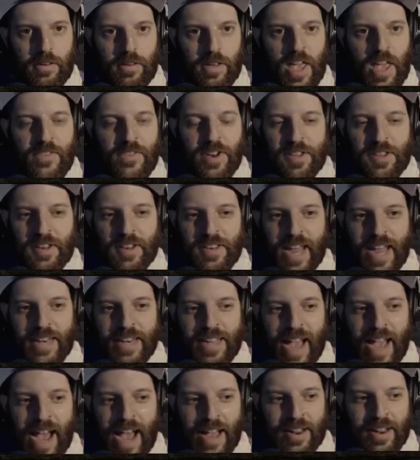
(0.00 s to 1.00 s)
If it's a
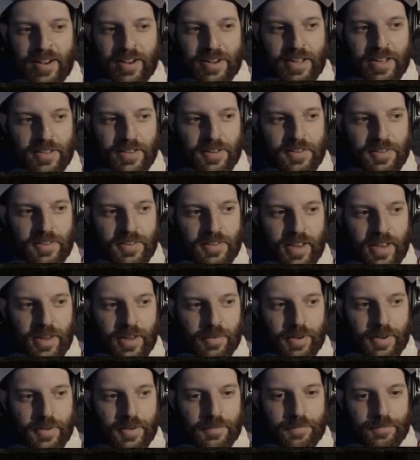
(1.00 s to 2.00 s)
dead K here, he loses
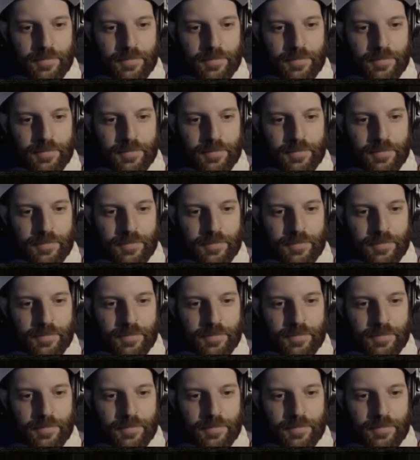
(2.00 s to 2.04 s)
anyway.